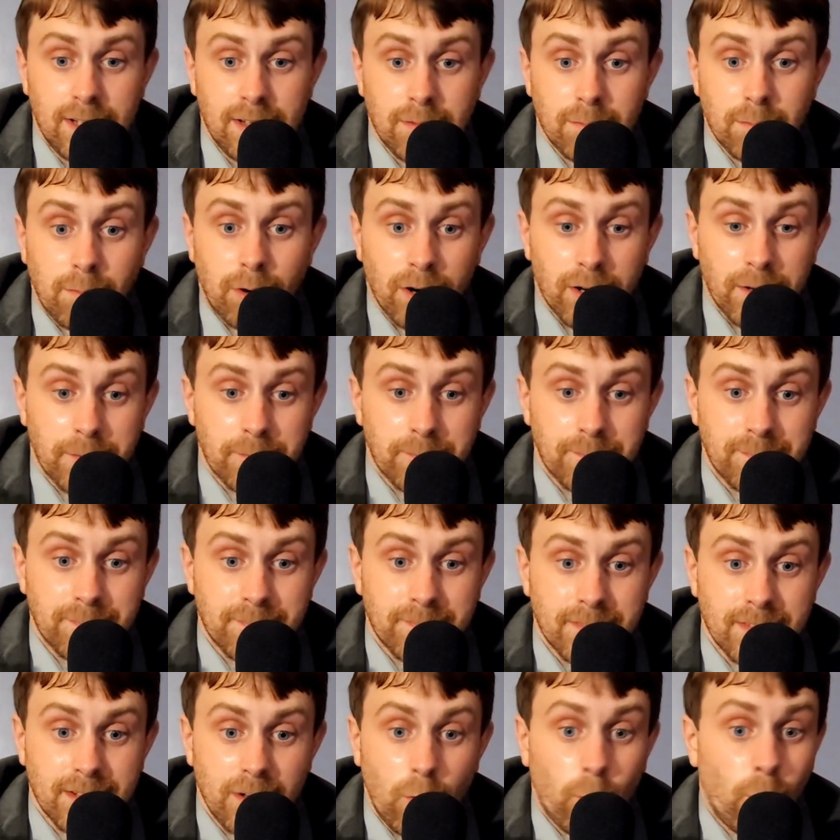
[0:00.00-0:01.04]
But
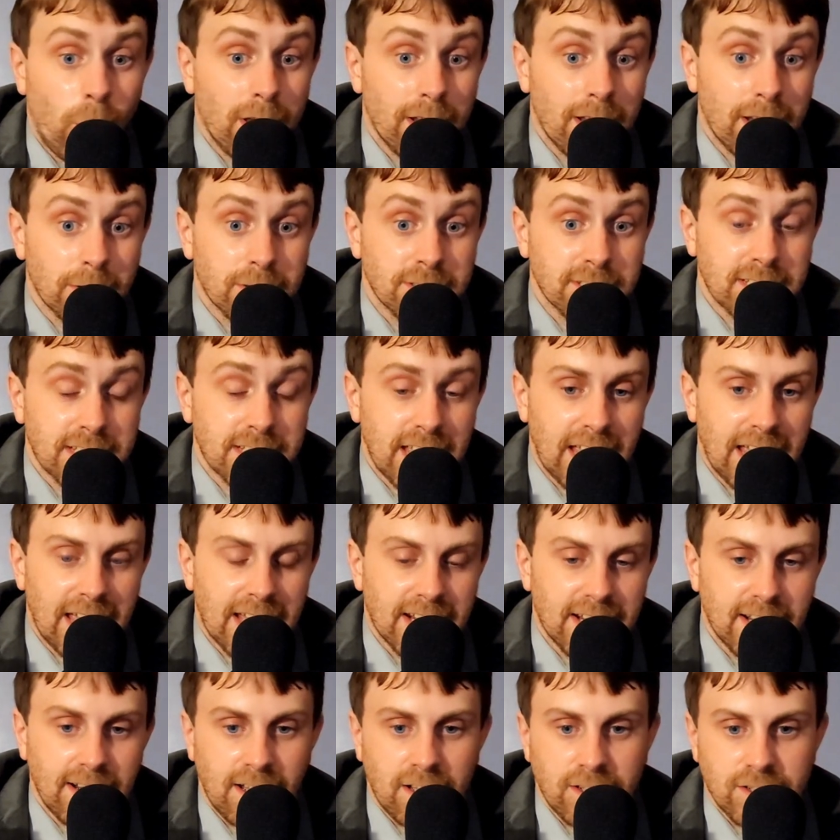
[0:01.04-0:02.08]
while I was in
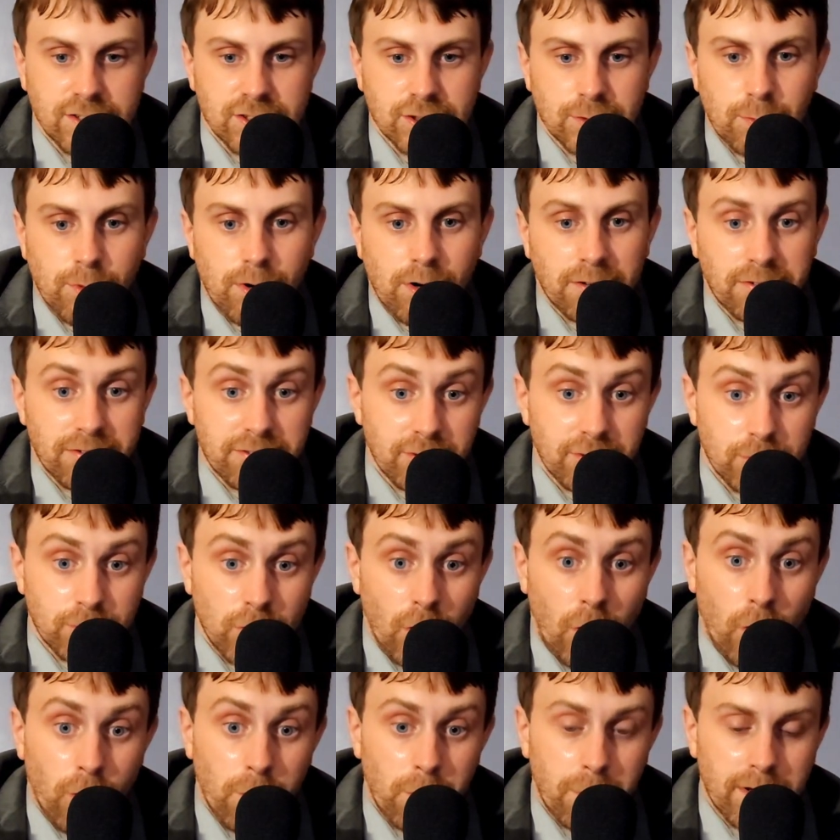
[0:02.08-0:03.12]
Canada, I also bought
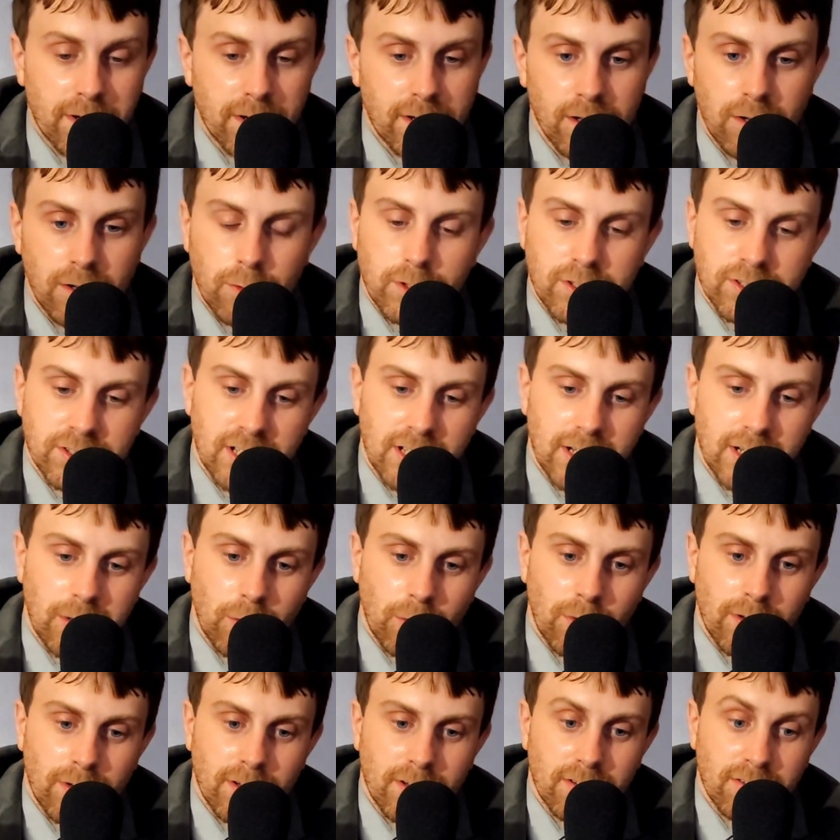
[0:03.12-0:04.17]
Fruitopia, which I
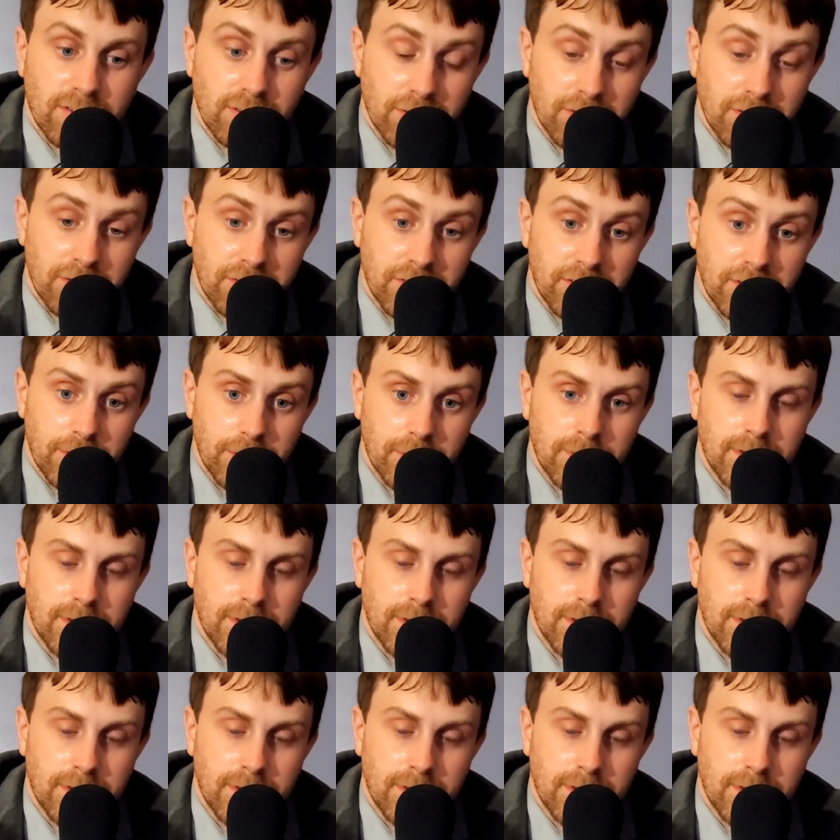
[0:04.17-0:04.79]
will review.